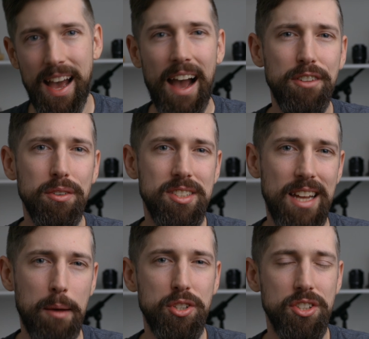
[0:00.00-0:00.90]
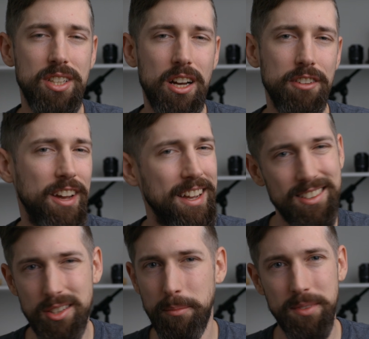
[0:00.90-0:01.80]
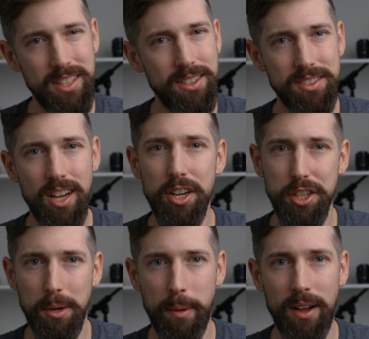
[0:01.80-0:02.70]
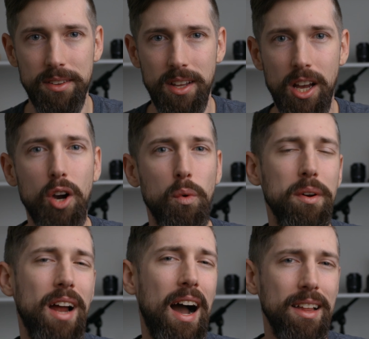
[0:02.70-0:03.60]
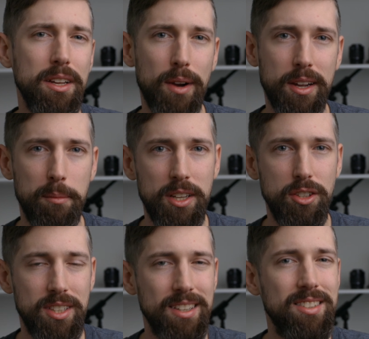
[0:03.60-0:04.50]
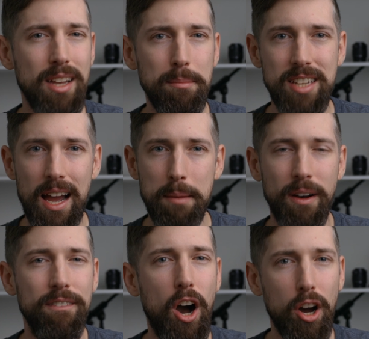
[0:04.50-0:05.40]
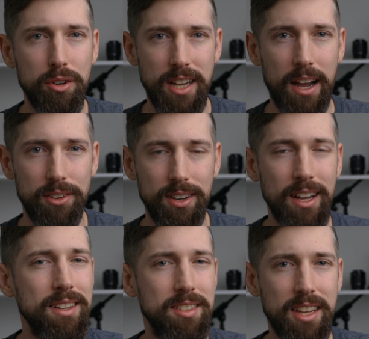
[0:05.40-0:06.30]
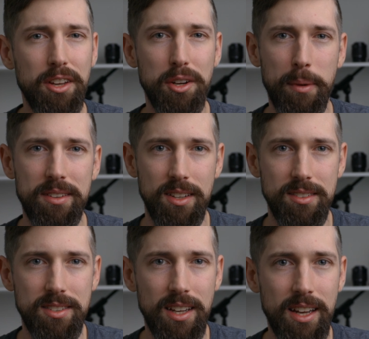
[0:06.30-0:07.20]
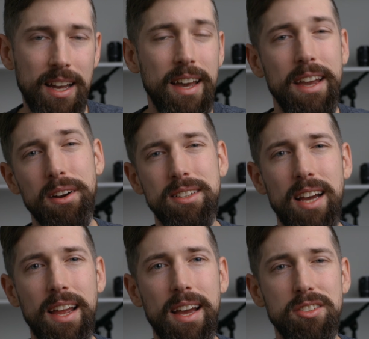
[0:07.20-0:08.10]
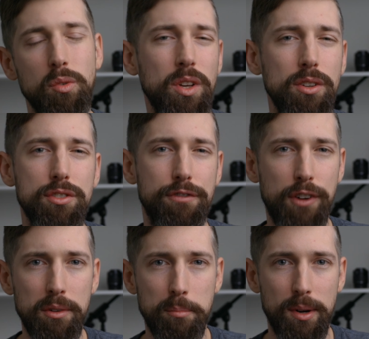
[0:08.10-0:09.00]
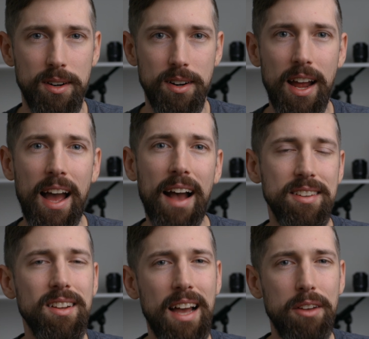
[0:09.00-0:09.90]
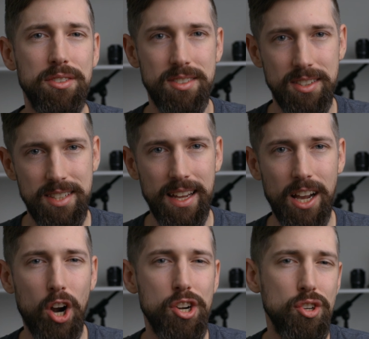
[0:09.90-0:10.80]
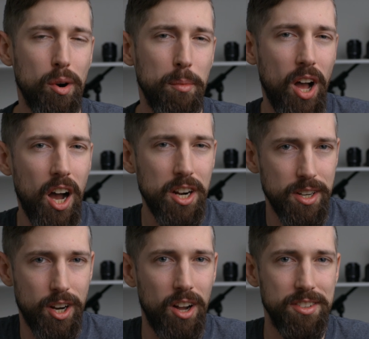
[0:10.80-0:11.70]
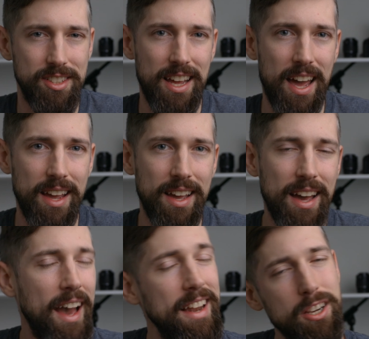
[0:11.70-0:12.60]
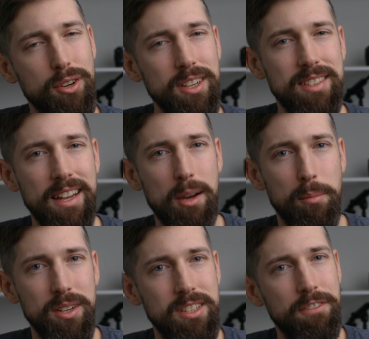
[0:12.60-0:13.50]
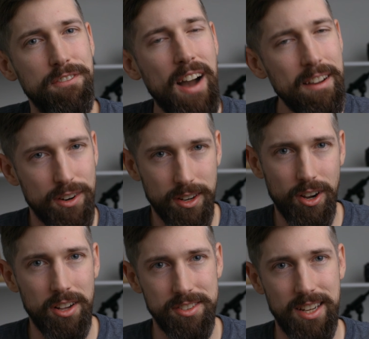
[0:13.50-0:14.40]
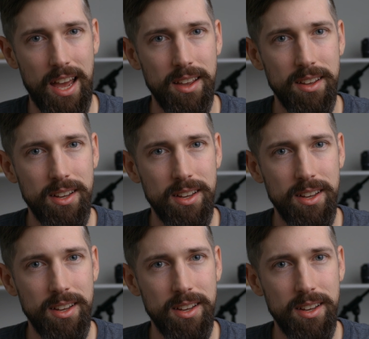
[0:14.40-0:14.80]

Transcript: After you establish yourself and get some deals under your belt, we would highly recommend using some type of auto dialer to scale your business. Here at TIS, we use PhoneBurner as it allows us to take our normal 100 calls a day and increase that number to 500 calls a day.